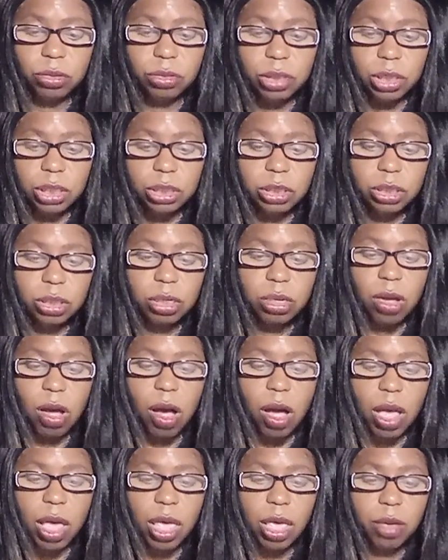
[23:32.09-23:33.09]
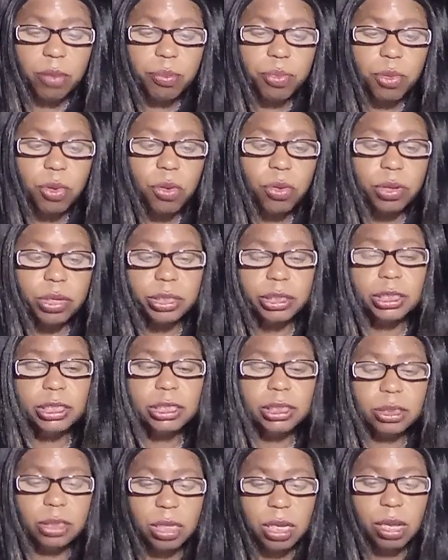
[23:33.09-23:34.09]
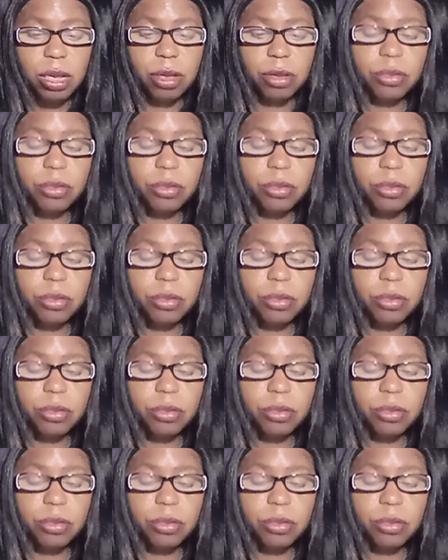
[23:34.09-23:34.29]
So God had broken the snare,